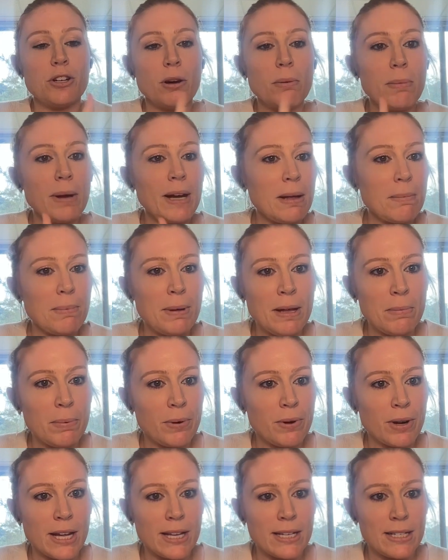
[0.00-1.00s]
so many
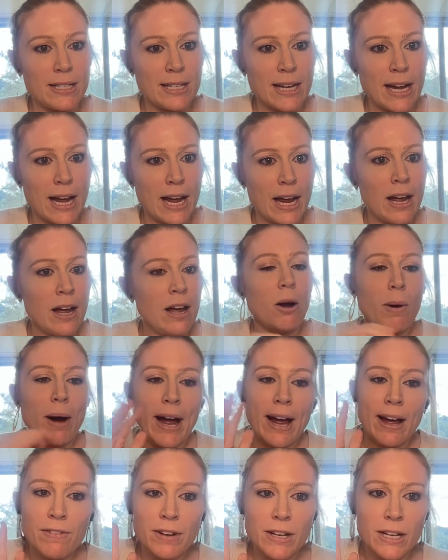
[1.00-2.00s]
people can say, oh,
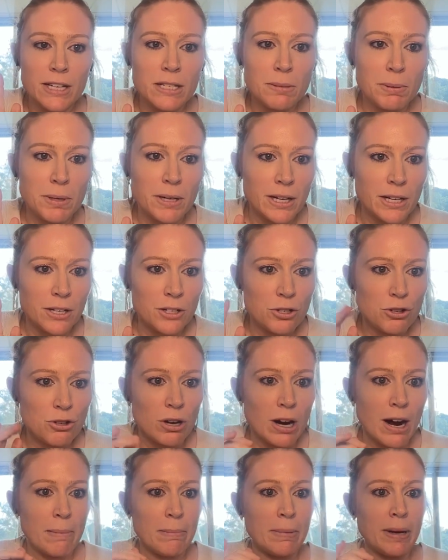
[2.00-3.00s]
I haven't experienced
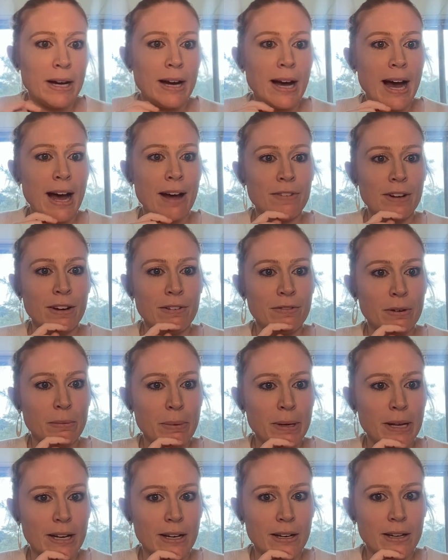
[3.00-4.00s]
trauma. I've never
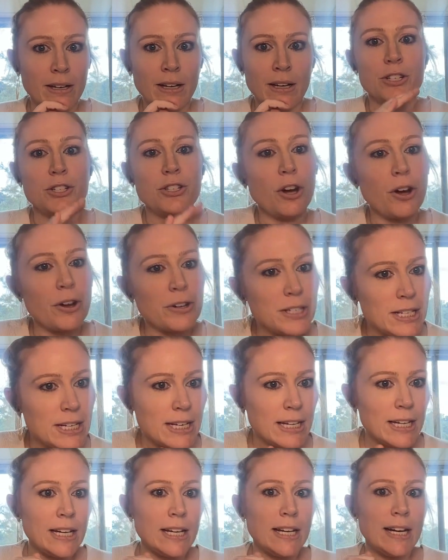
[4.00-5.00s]
been
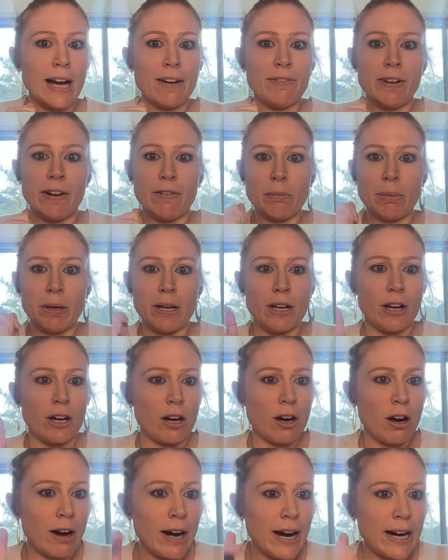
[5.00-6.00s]
assaulted. I've never been in a
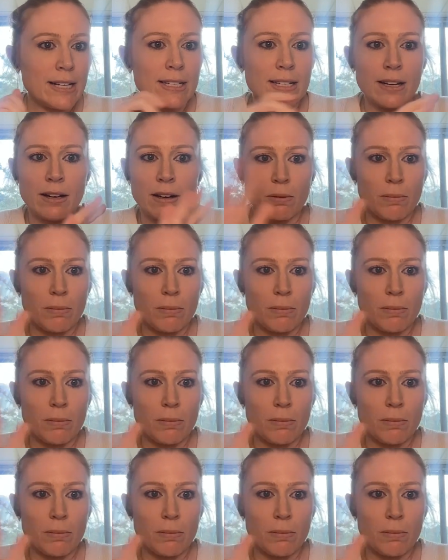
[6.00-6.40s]
car accident